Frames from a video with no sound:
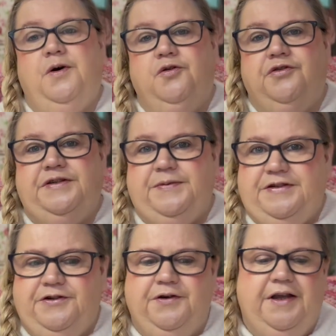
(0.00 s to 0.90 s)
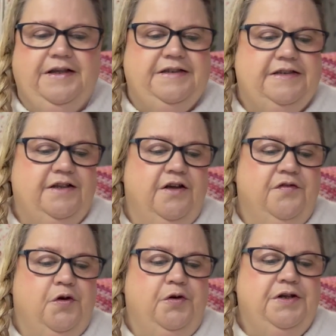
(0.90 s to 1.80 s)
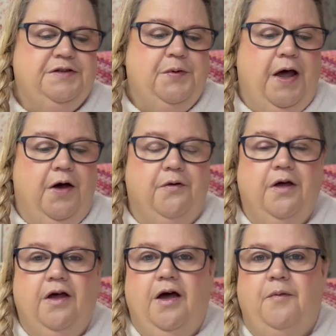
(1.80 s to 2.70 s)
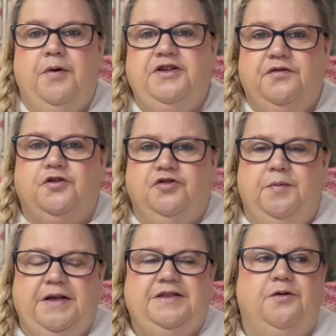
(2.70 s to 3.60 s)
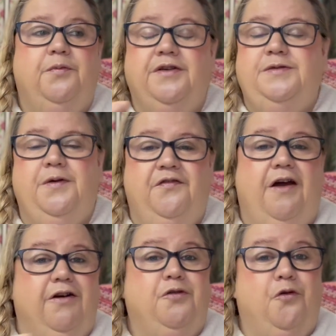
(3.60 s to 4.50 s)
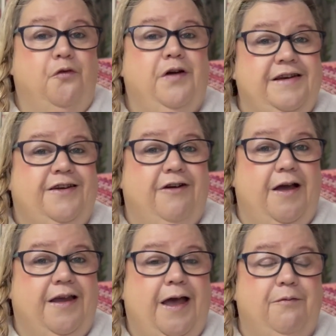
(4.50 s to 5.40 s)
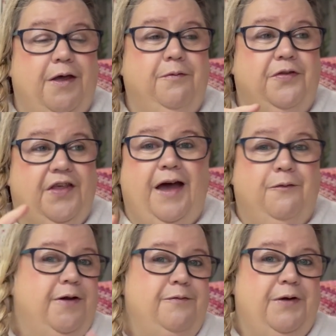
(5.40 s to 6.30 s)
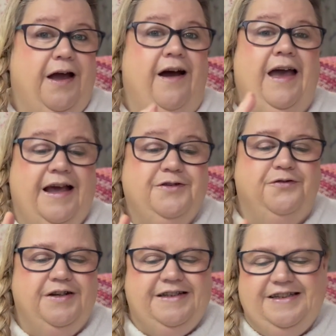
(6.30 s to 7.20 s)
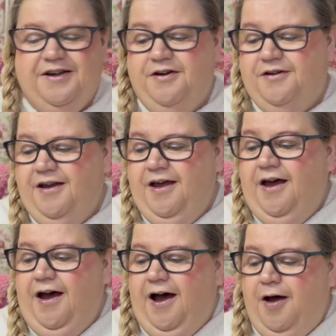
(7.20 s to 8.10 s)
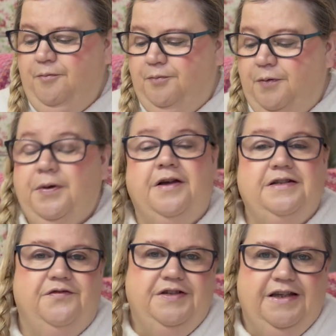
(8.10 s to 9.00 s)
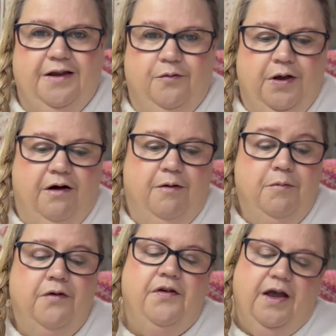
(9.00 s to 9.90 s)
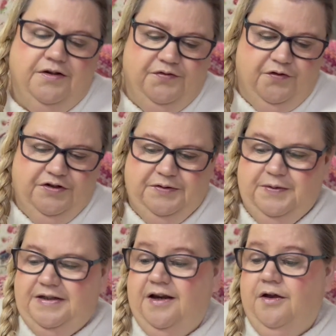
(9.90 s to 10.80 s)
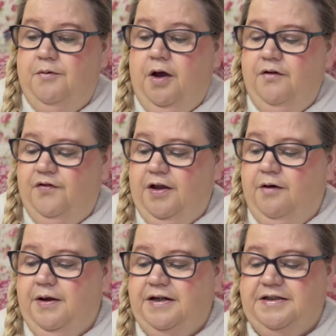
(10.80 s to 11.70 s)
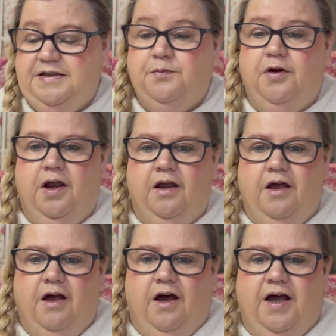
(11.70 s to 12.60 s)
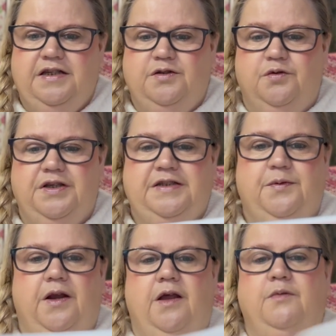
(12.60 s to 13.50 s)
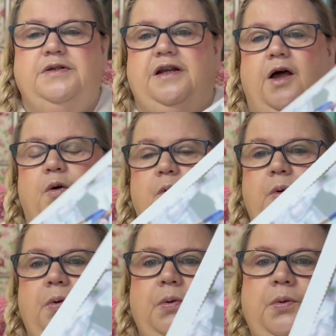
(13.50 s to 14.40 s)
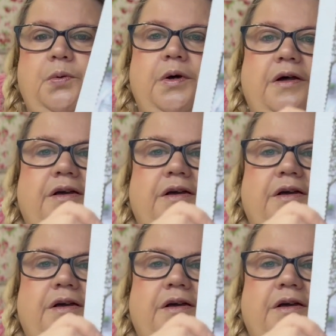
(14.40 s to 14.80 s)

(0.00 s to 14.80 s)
old Christmas stockings that have gone as well, which have got trimmings on. But to be fair, I'd already kept them. That bit I had already done. But because obviously we are moving out of Christmas and hopefully going into spring, I saw this one and was like, oh,